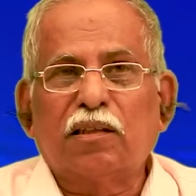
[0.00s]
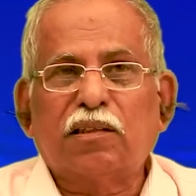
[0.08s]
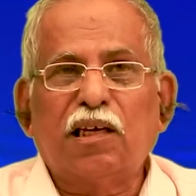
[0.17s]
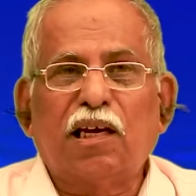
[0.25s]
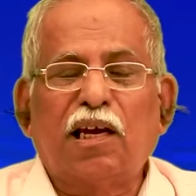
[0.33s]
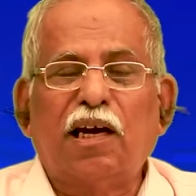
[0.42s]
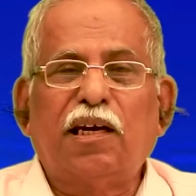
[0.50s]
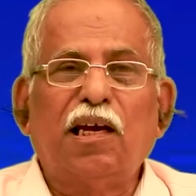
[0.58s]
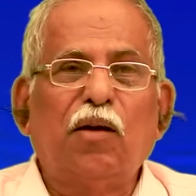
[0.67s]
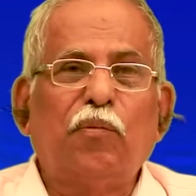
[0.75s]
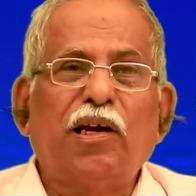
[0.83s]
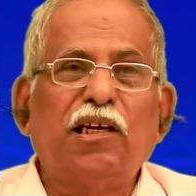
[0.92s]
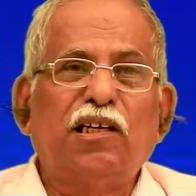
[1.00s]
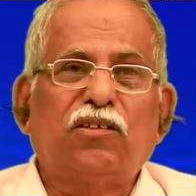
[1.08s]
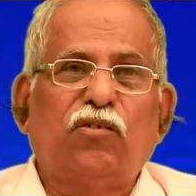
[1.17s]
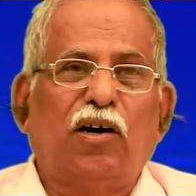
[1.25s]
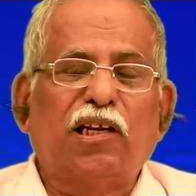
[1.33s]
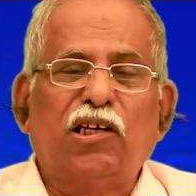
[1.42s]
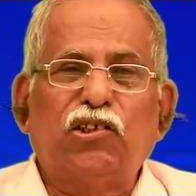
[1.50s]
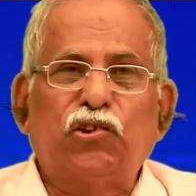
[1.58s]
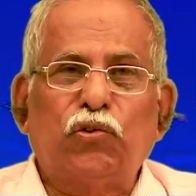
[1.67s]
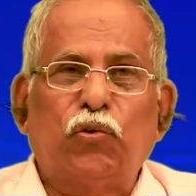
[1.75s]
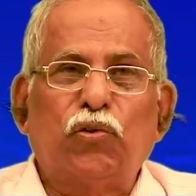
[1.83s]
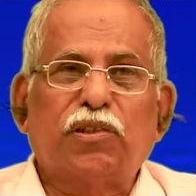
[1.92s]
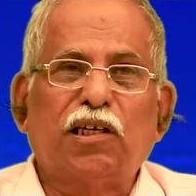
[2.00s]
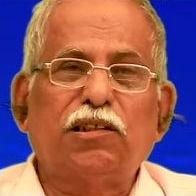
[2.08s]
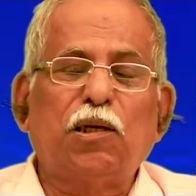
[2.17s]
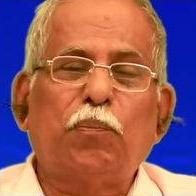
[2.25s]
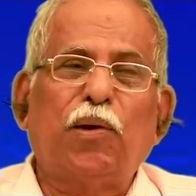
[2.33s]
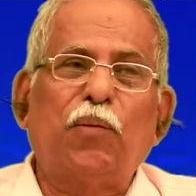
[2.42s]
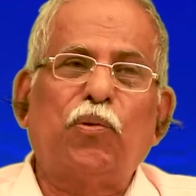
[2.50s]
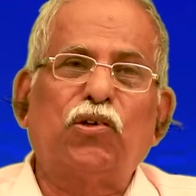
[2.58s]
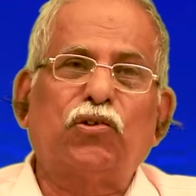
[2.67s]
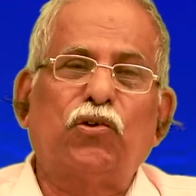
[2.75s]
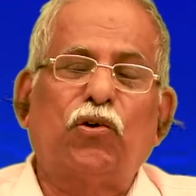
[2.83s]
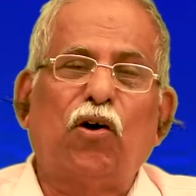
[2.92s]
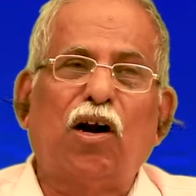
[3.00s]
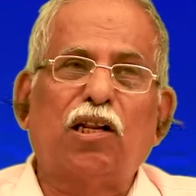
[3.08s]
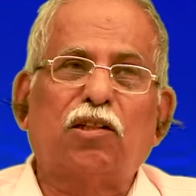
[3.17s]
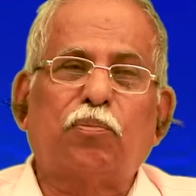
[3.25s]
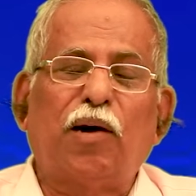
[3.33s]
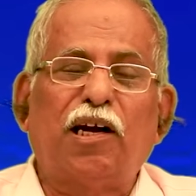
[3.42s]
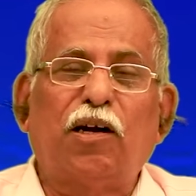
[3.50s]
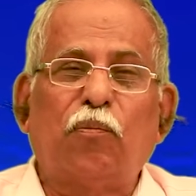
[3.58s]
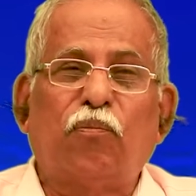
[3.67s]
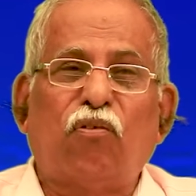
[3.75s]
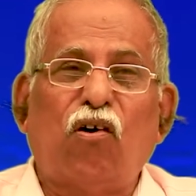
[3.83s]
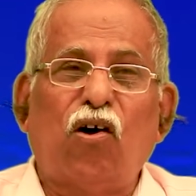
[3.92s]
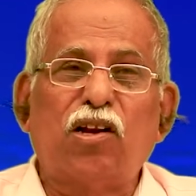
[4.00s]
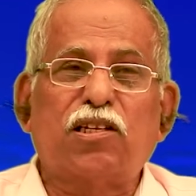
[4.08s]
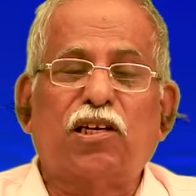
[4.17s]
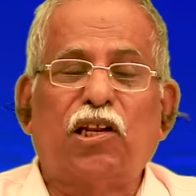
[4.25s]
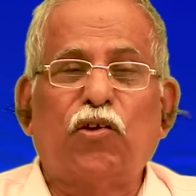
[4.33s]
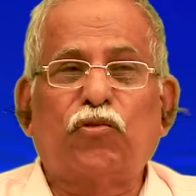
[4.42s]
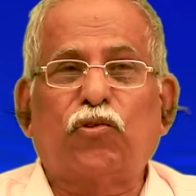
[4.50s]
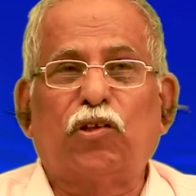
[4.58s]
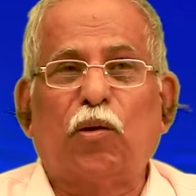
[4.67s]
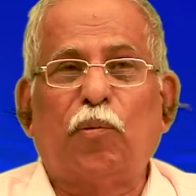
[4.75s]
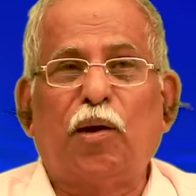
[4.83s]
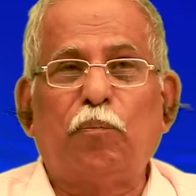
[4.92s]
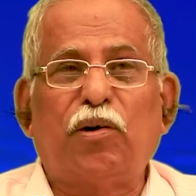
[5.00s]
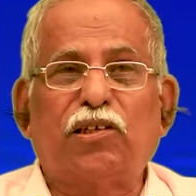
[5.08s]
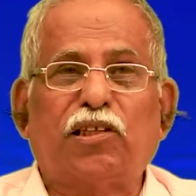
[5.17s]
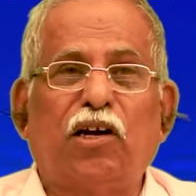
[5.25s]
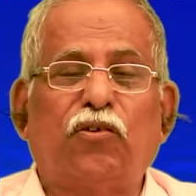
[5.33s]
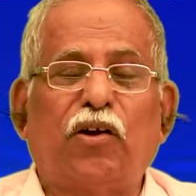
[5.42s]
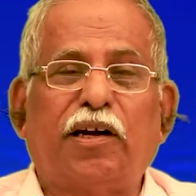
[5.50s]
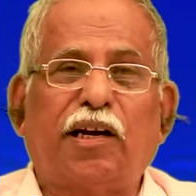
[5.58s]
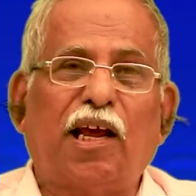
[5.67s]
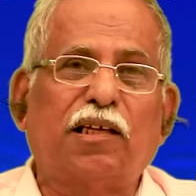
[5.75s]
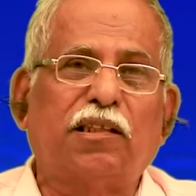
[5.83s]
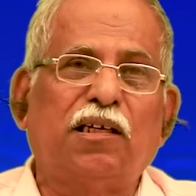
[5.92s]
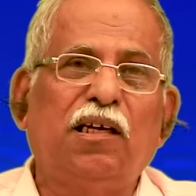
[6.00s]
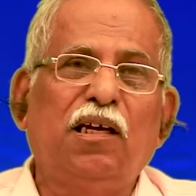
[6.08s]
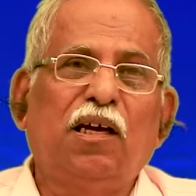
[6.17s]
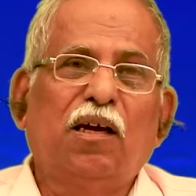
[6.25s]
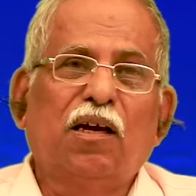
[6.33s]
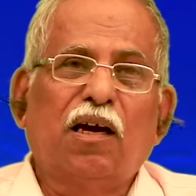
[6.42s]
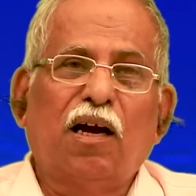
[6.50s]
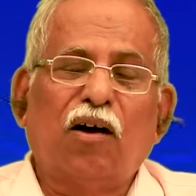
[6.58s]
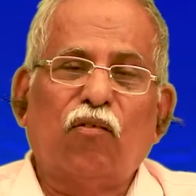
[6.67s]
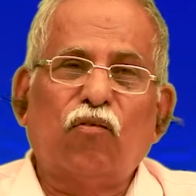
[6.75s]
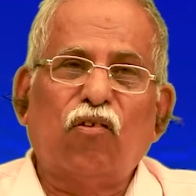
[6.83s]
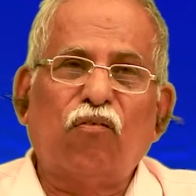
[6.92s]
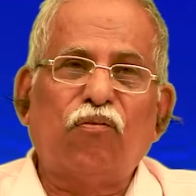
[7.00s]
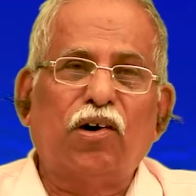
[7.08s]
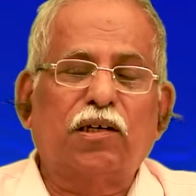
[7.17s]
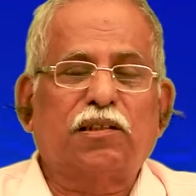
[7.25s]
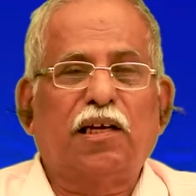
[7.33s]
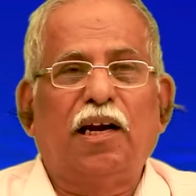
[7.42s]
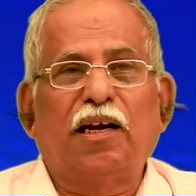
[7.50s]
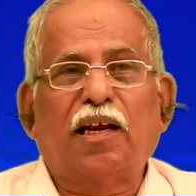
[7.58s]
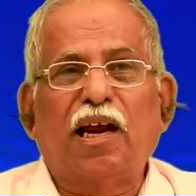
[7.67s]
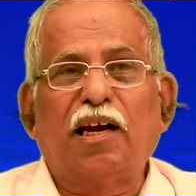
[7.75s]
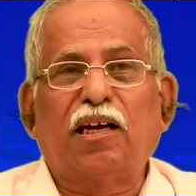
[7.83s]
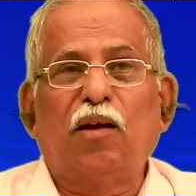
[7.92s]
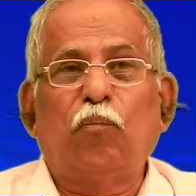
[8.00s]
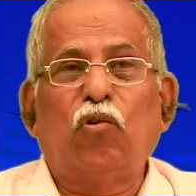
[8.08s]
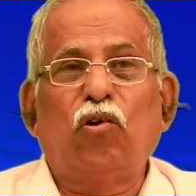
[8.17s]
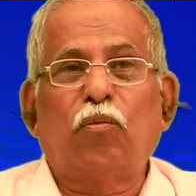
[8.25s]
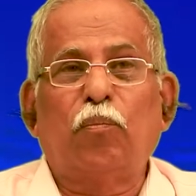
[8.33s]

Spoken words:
See, getting money is not an issue. Such a people should not spread false news to the members and to attract the offers and get more